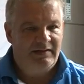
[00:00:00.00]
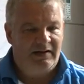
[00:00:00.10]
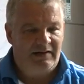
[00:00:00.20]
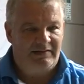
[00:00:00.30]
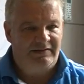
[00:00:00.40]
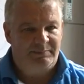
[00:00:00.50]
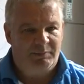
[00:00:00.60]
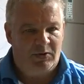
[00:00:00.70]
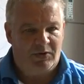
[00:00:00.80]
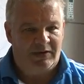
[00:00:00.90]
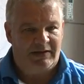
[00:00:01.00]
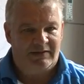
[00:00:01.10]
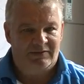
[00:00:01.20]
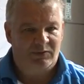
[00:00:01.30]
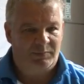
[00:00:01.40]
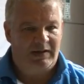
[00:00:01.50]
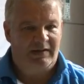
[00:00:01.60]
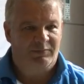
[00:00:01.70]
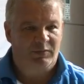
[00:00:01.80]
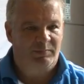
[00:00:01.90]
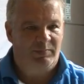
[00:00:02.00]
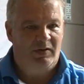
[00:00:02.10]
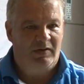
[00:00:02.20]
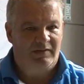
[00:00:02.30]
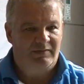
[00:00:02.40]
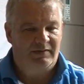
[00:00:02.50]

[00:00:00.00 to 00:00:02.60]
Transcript: heart is burning to play football.